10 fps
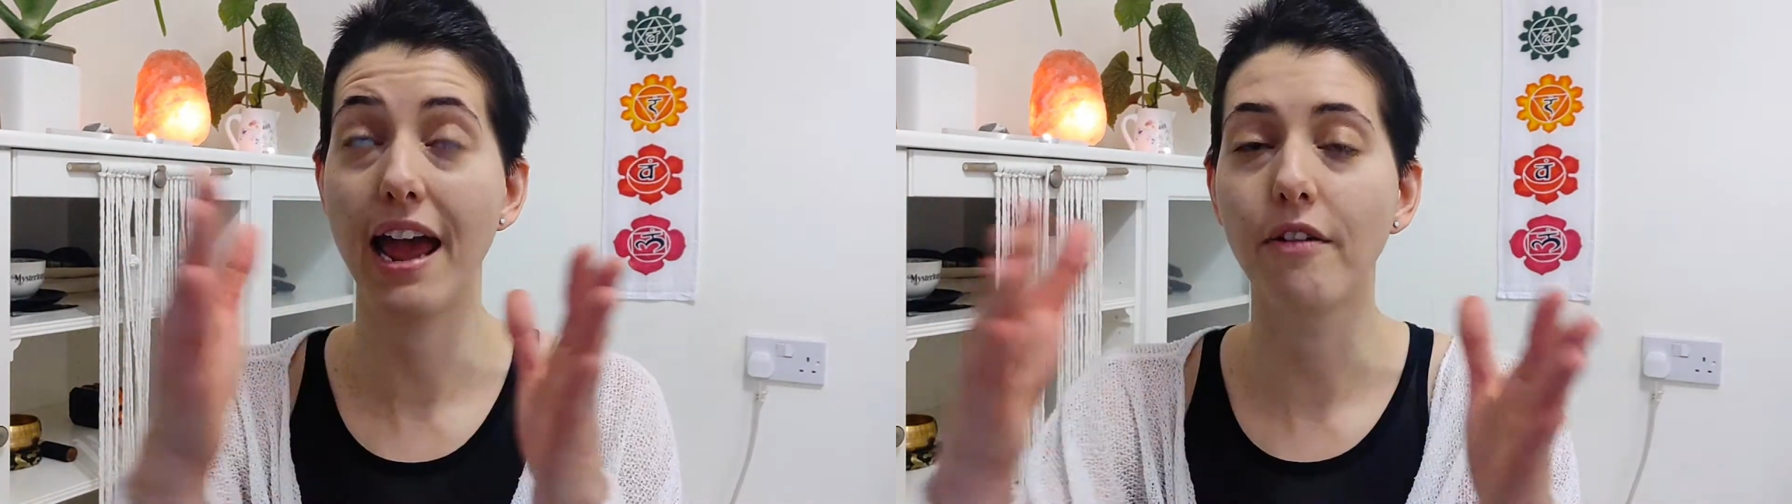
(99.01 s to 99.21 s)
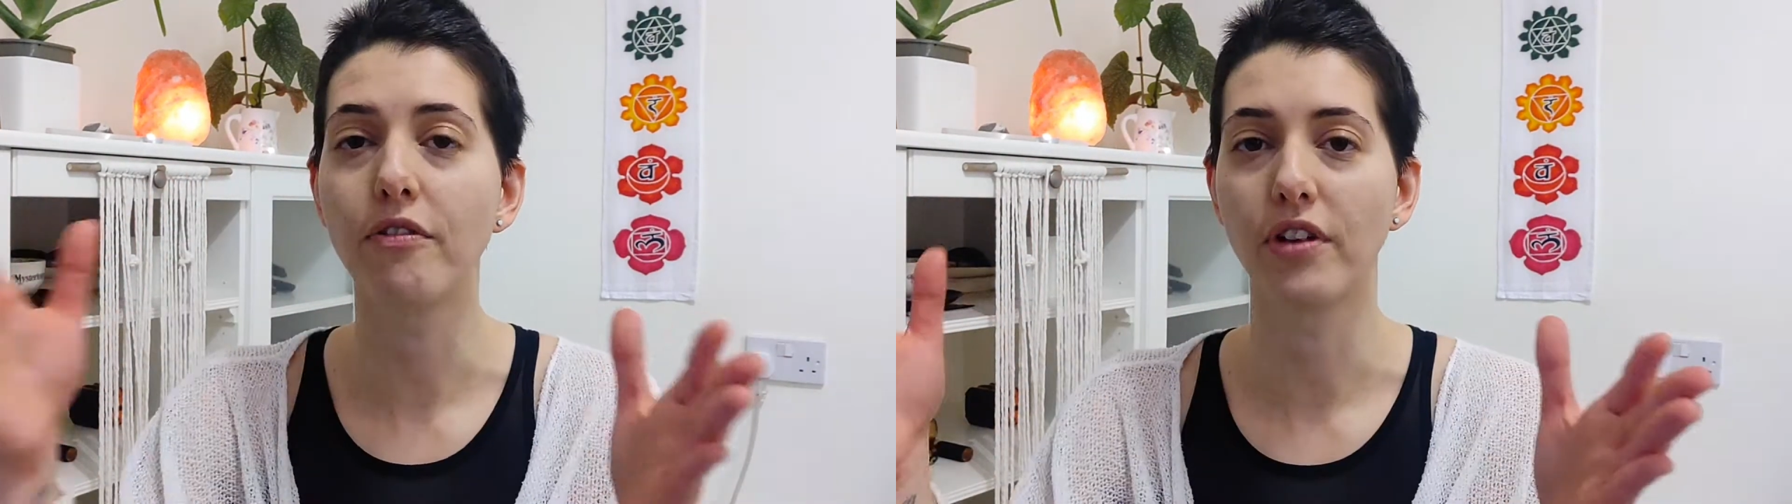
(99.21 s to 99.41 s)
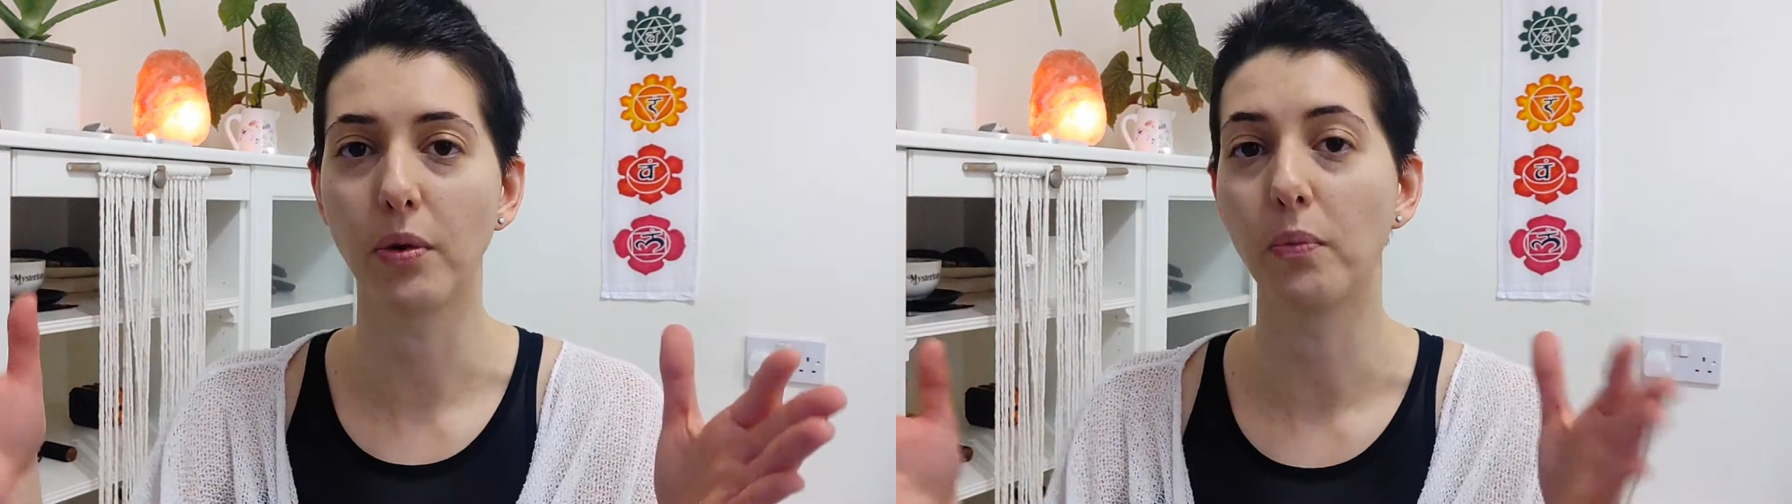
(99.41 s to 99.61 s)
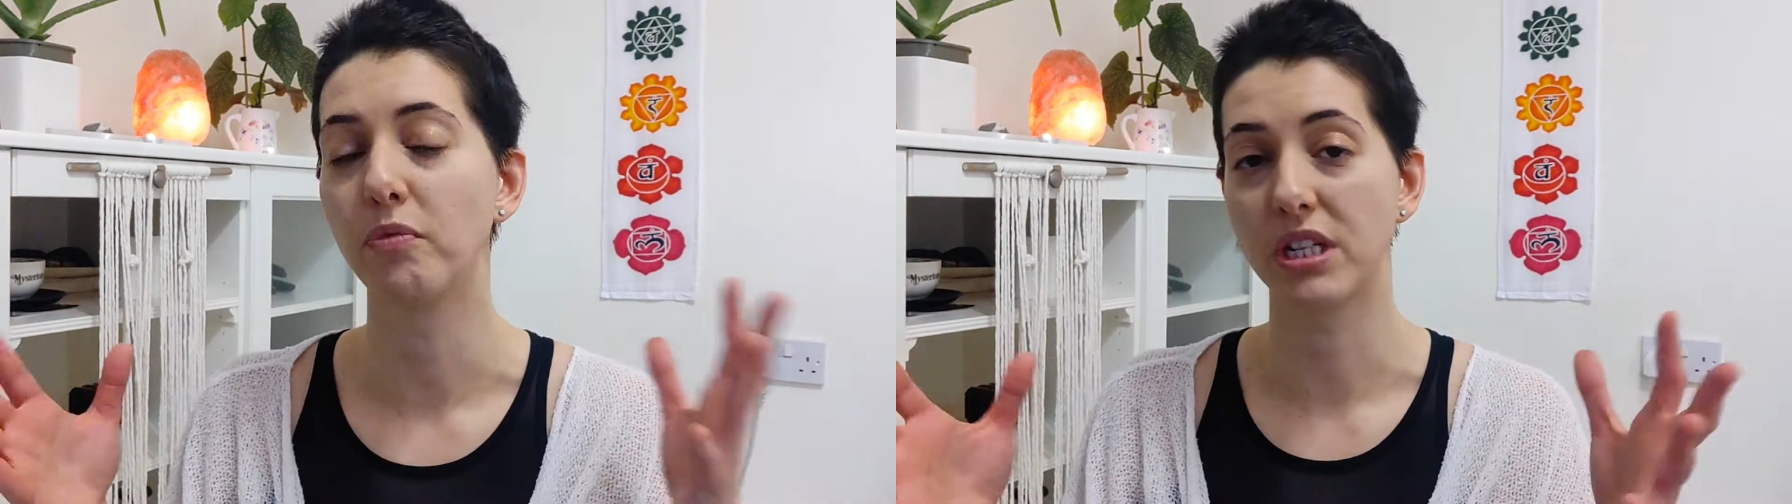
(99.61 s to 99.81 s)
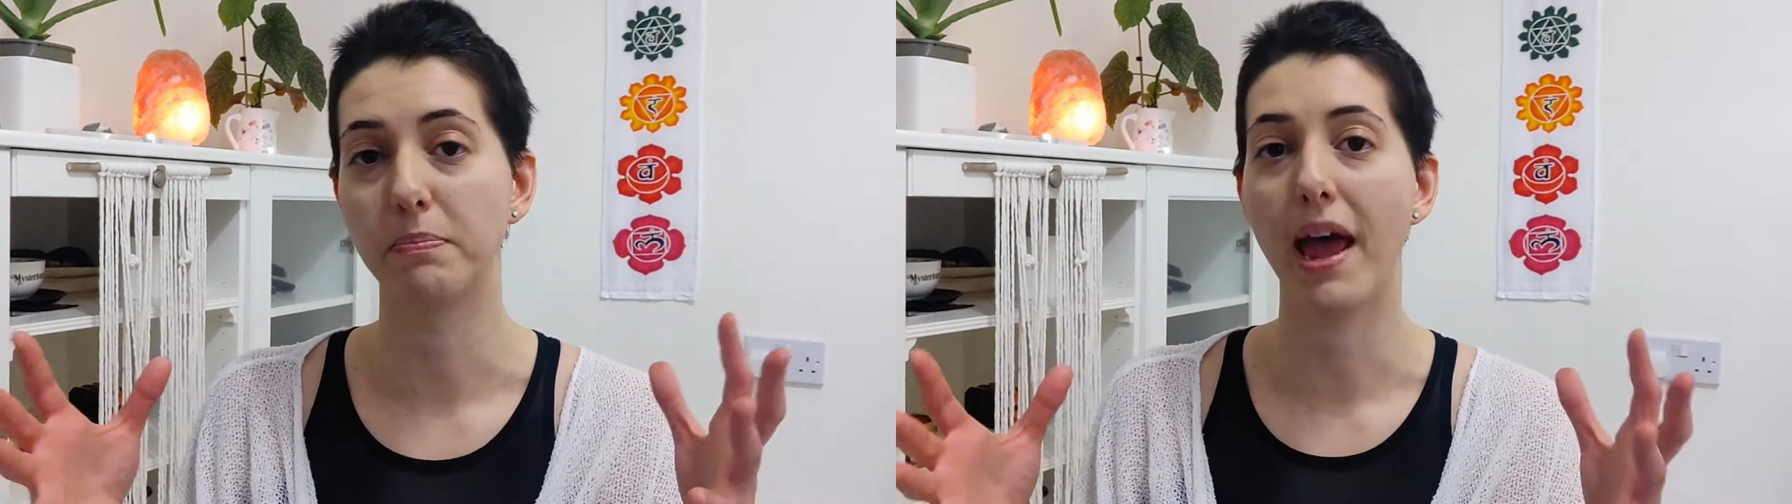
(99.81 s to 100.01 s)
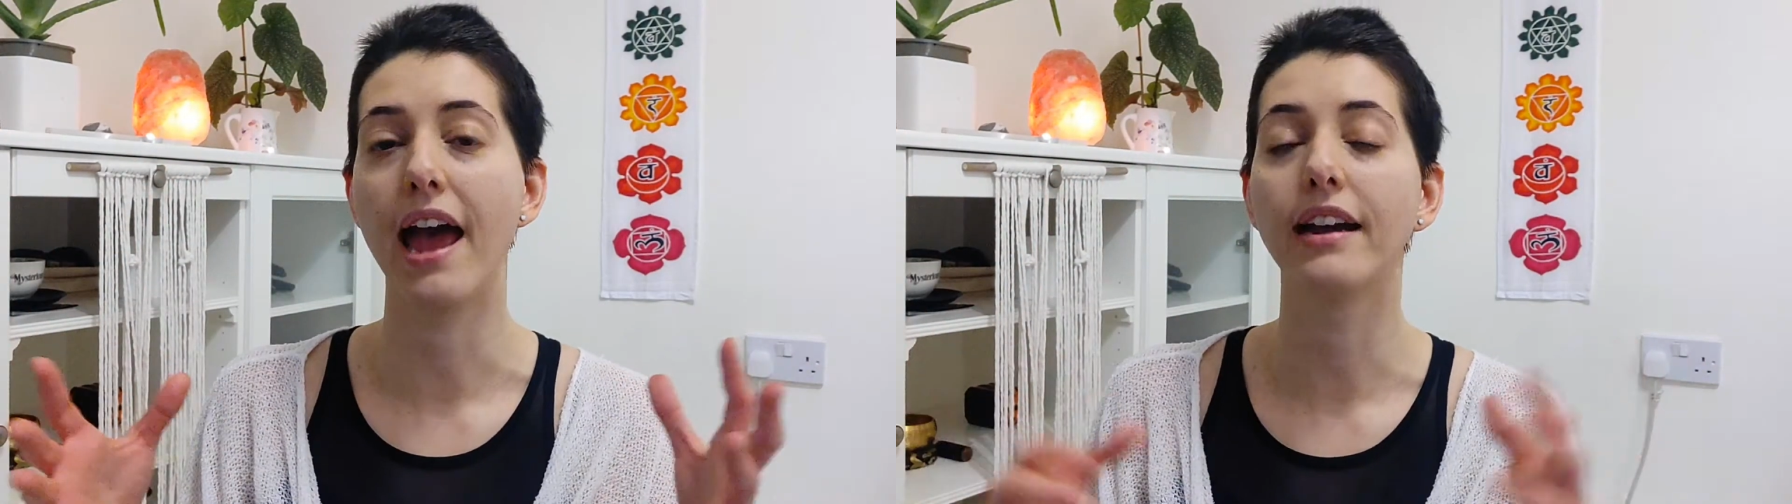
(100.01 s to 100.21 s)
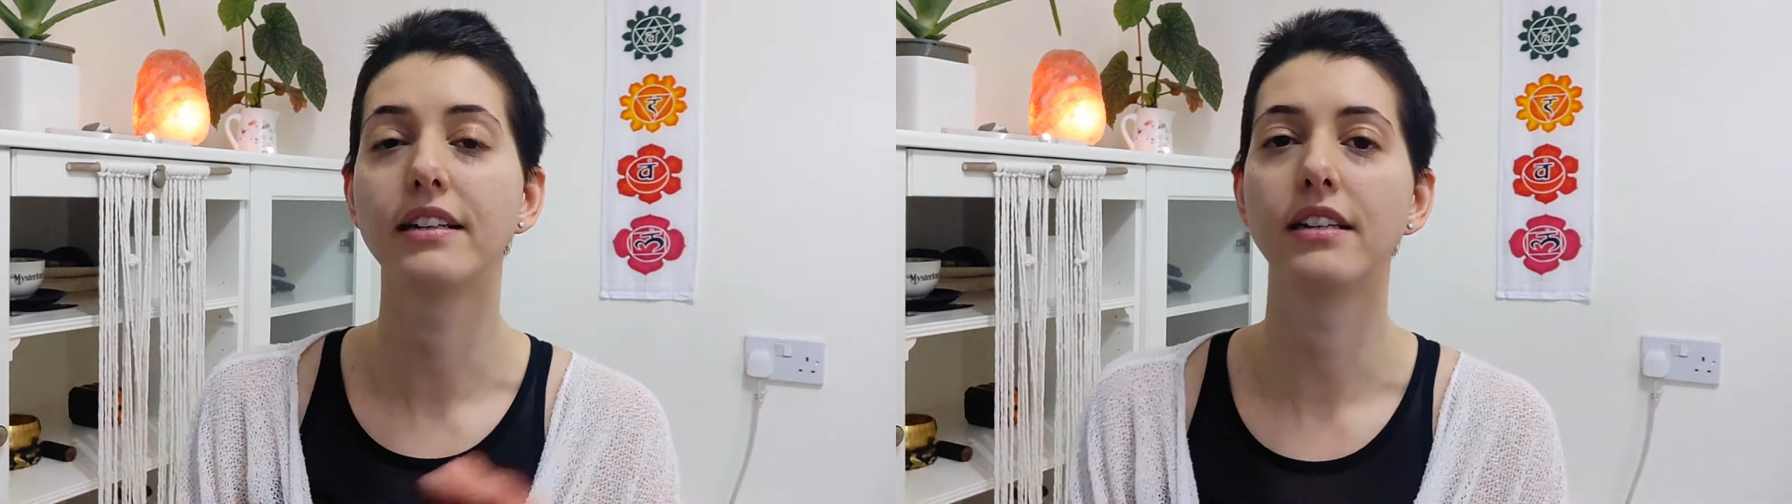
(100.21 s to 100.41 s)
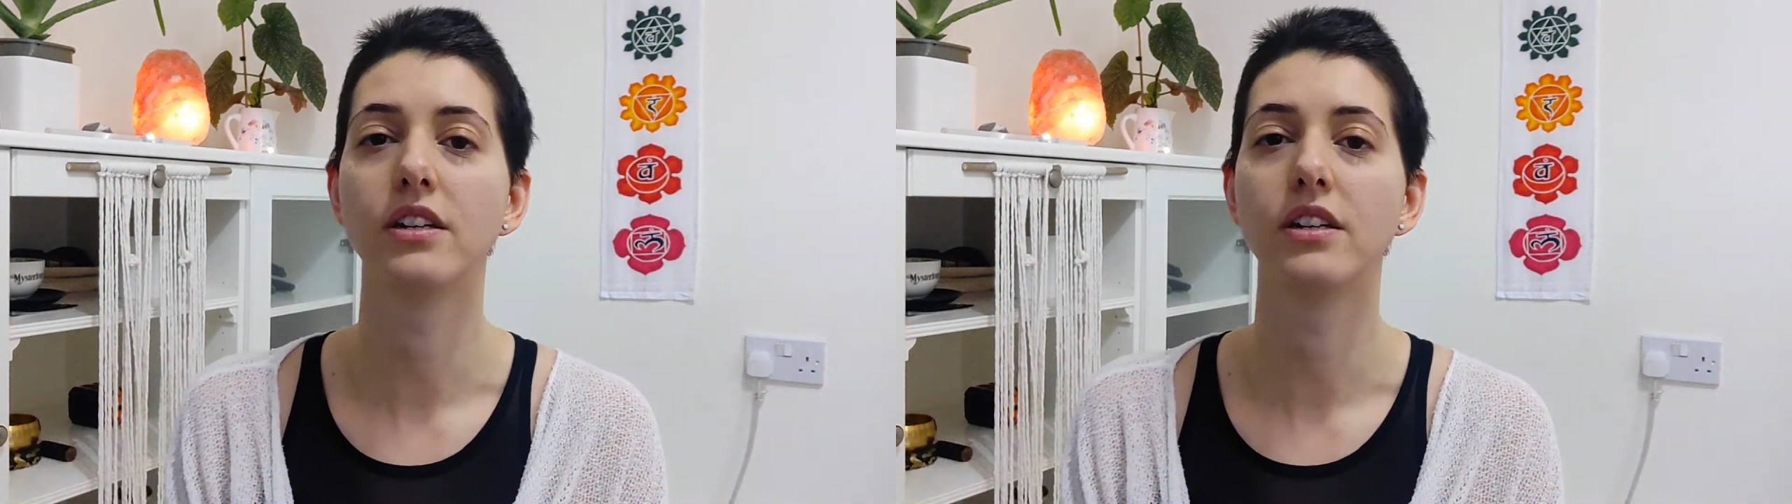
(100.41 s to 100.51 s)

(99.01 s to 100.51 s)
every respect,